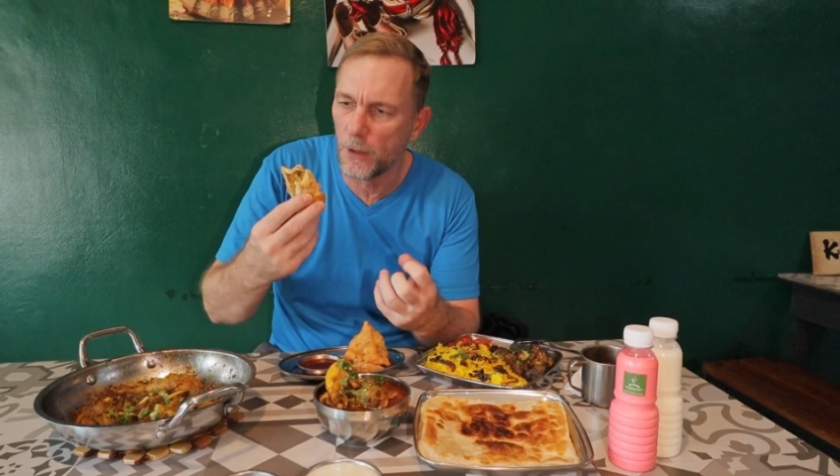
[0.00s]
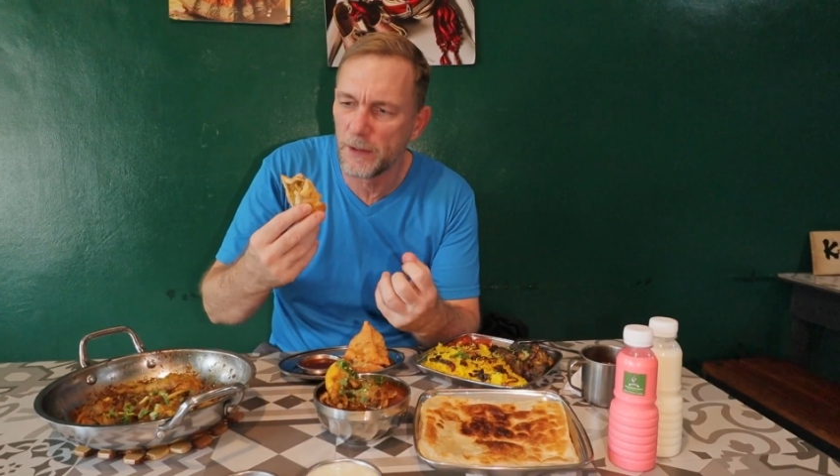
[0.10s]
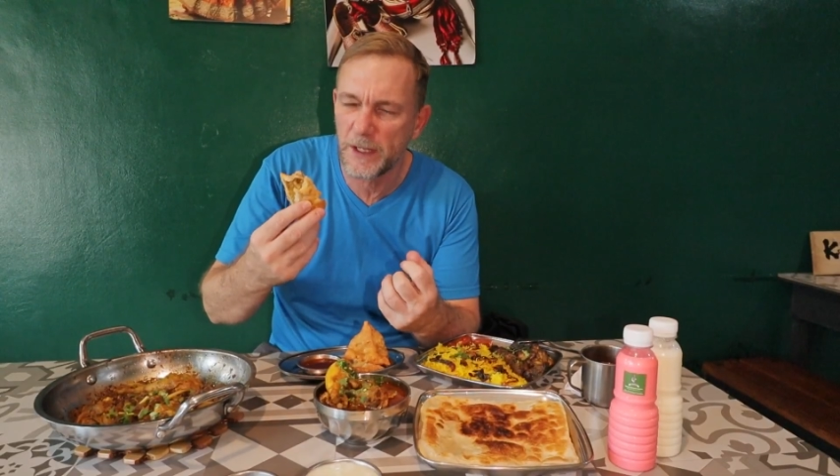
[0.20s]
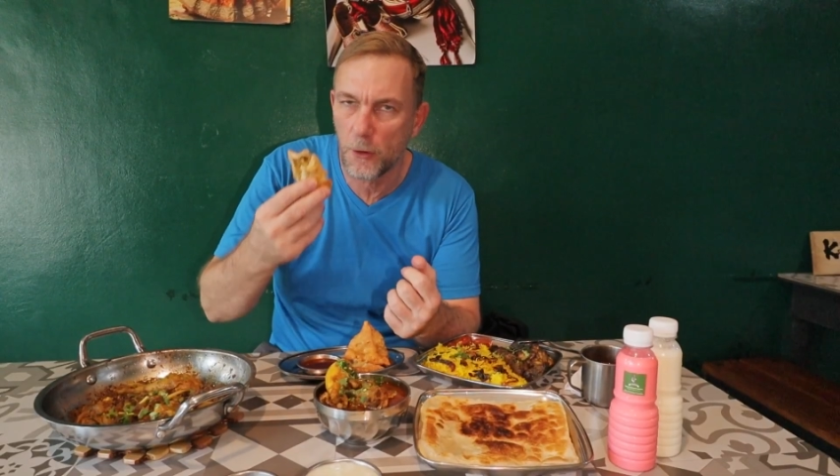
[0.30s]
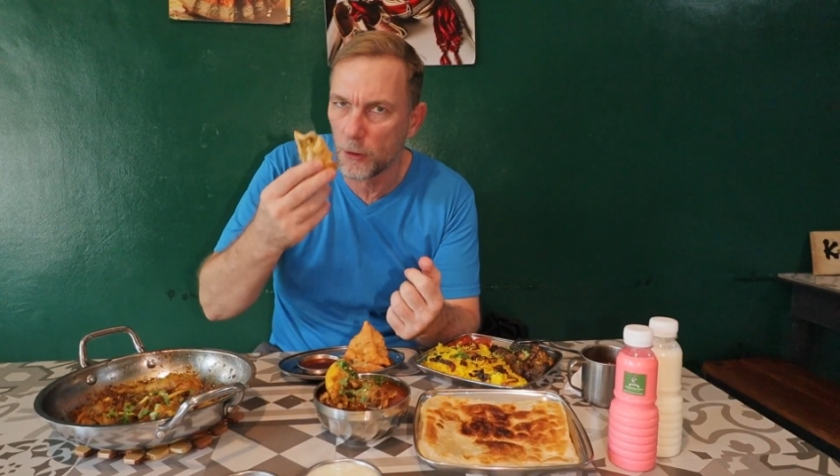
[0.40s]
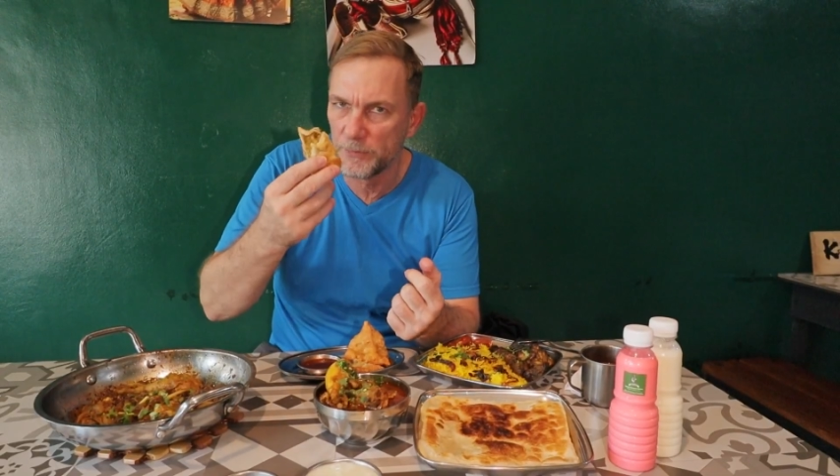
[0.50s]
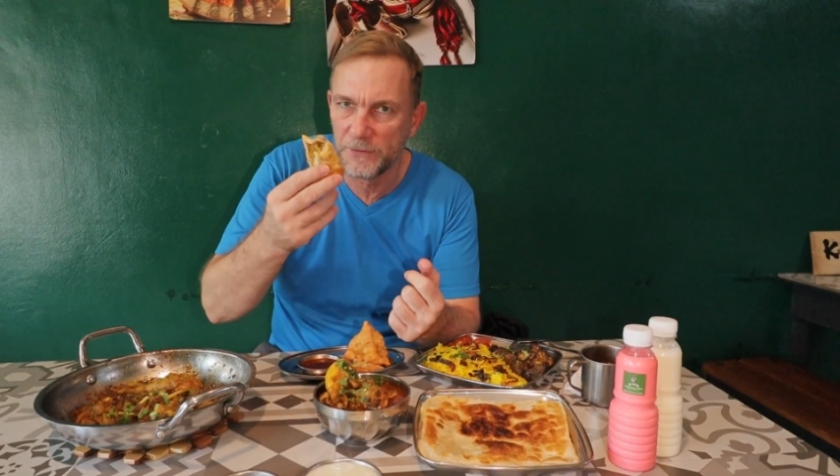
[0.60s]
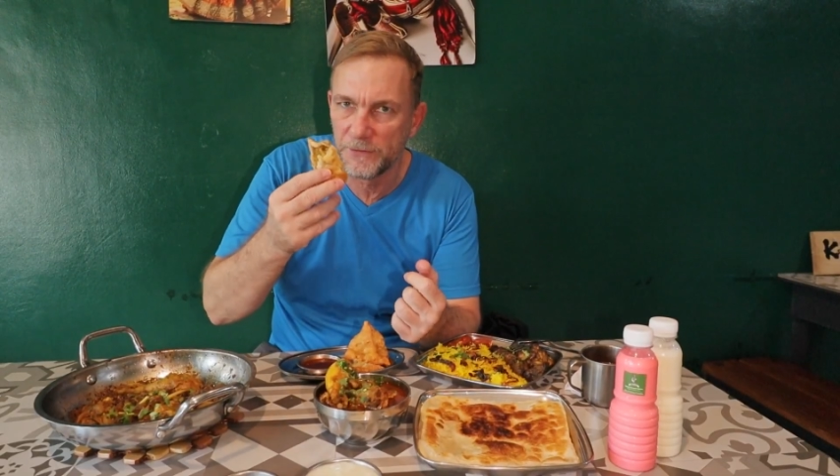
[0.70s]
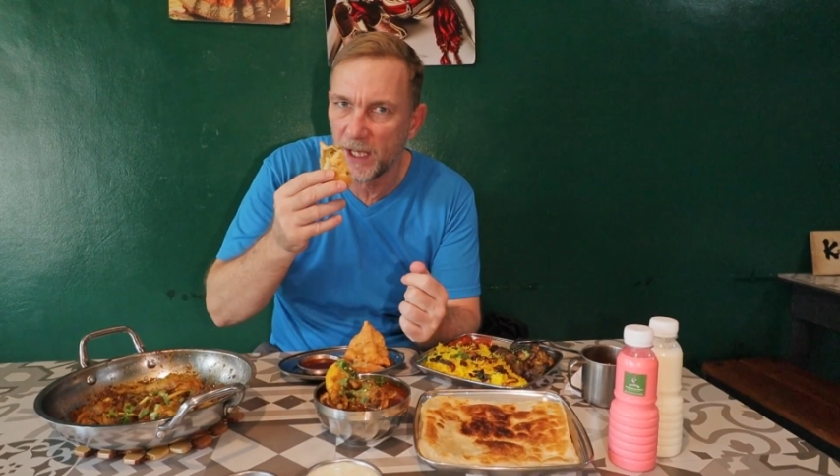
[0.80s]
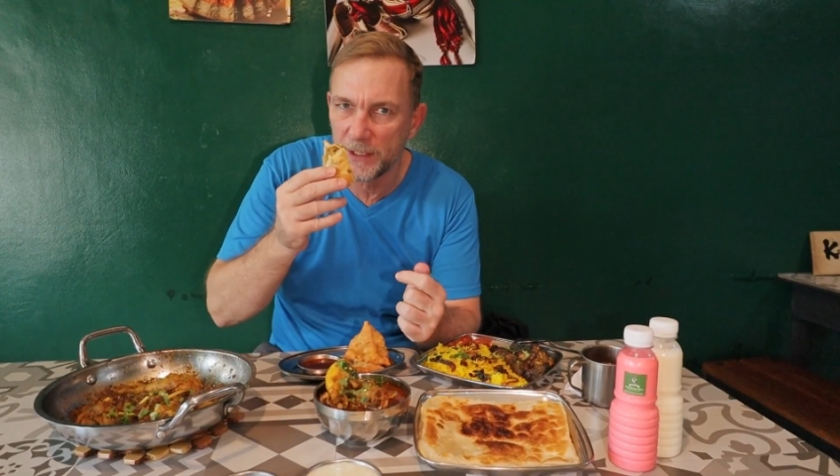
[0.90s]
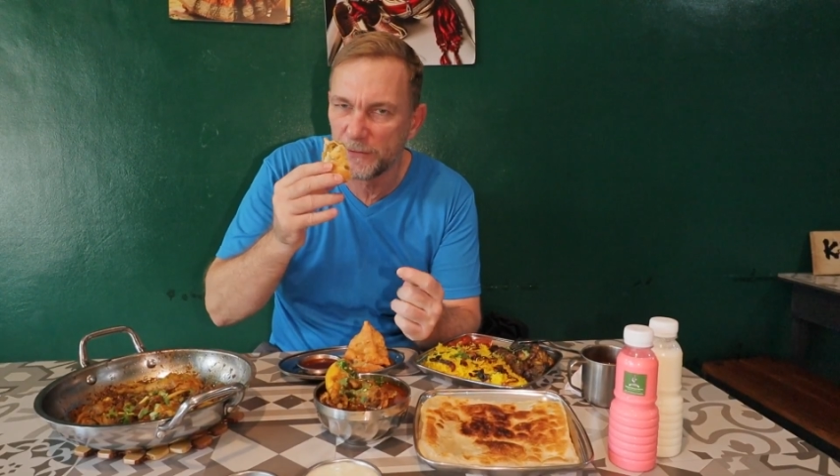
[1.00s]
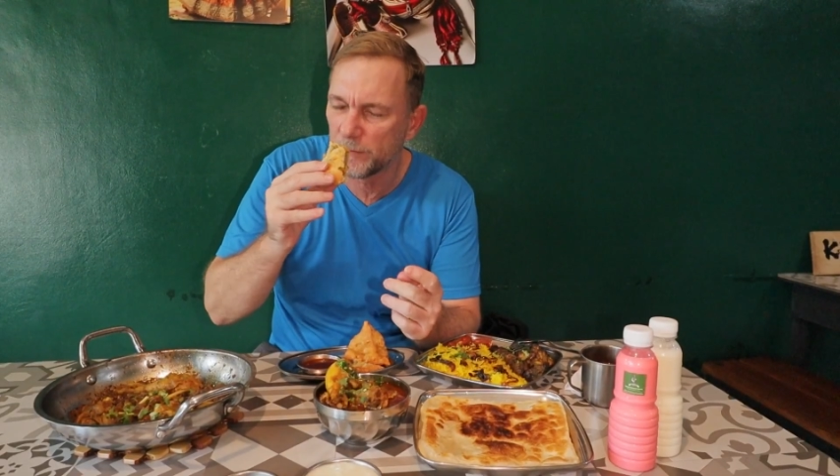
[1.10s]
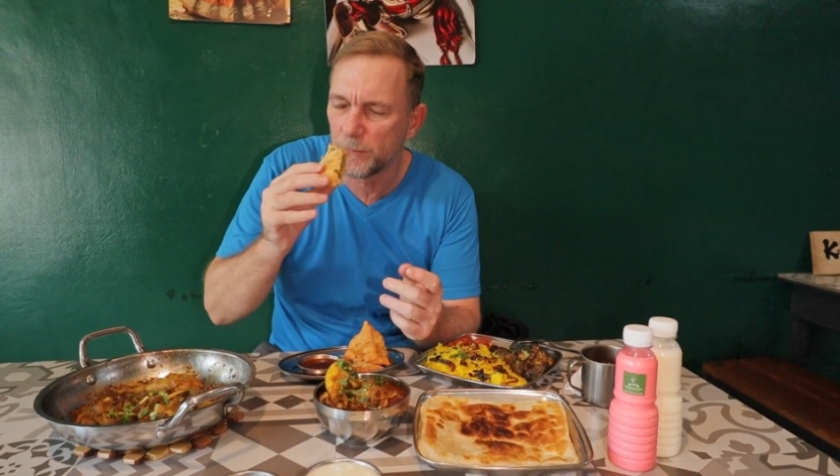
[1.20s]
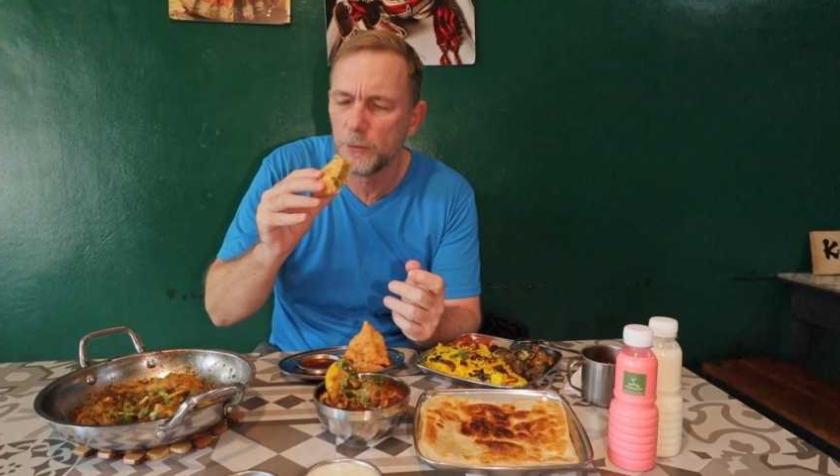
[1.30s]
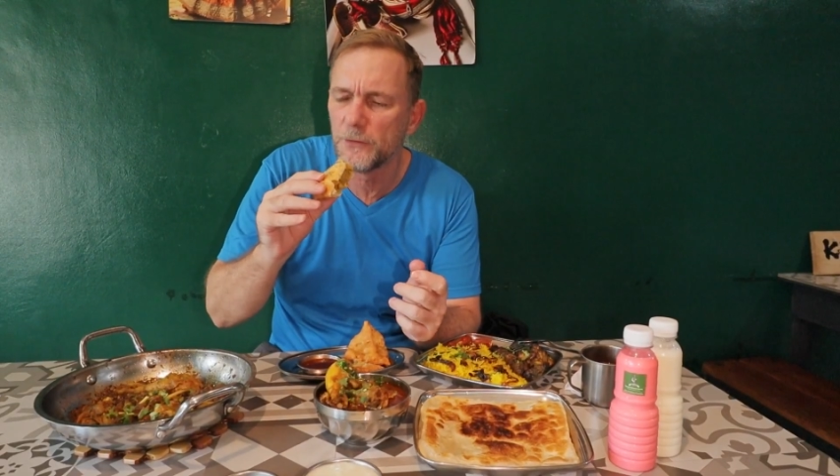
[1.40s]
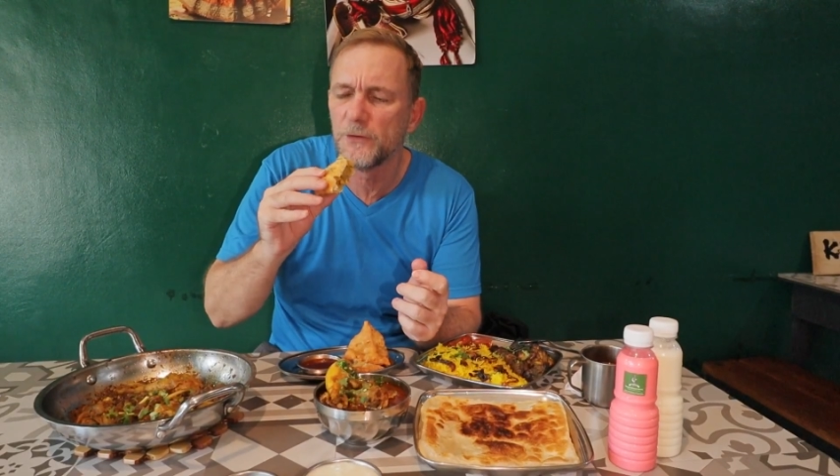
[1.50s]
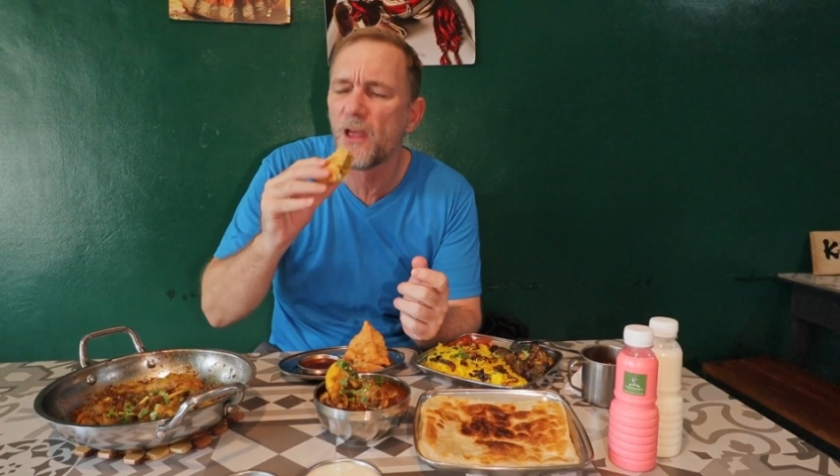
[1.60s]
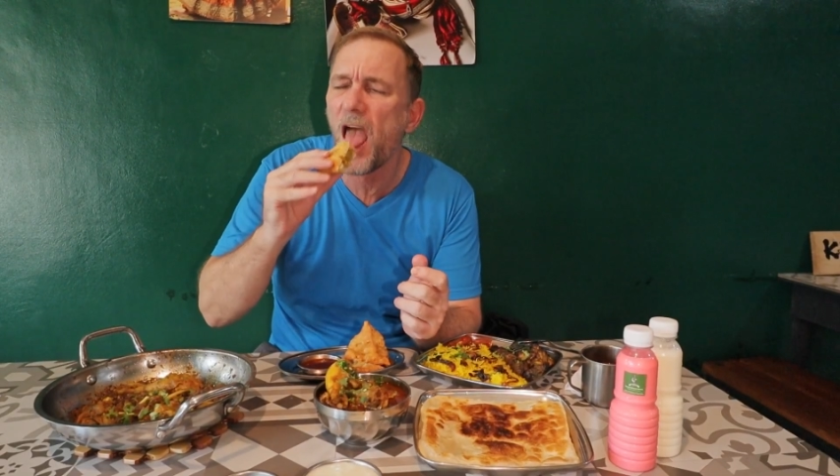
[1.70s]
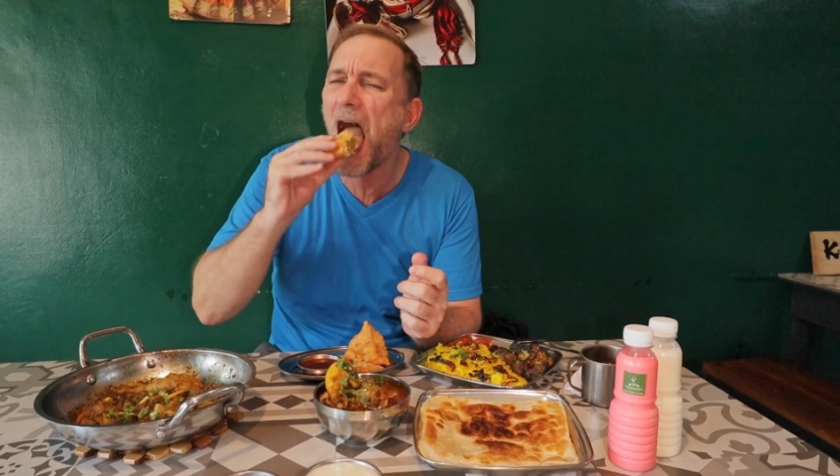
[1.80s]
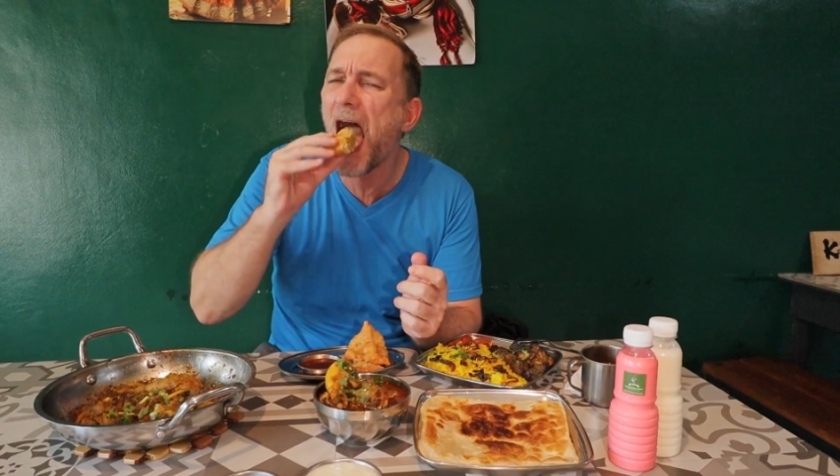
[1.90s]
all of the herbs inside the samosas.